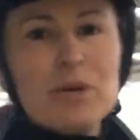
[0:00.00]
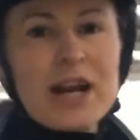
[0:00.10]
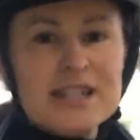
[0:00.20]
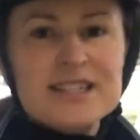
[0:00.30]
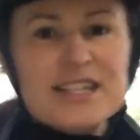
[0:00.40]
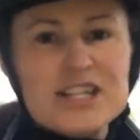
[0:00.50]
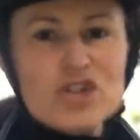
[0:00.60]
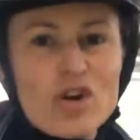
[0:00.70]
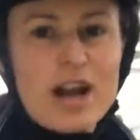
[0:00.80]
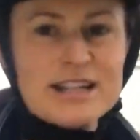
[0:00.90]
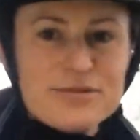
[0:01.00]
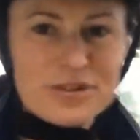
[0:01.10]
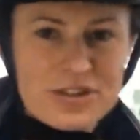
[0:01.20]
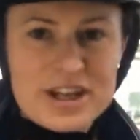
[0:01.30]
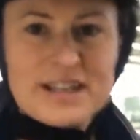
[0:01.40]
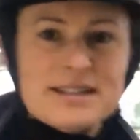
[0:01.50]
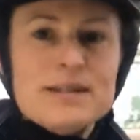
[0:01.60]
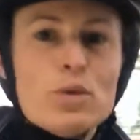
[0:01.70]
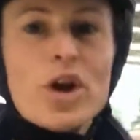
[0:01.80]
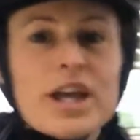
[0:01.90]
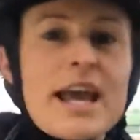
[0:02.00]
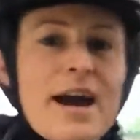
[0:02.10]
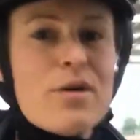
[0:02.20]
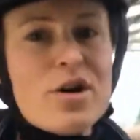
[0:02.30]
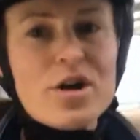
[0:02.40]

practicing, trying different things and working out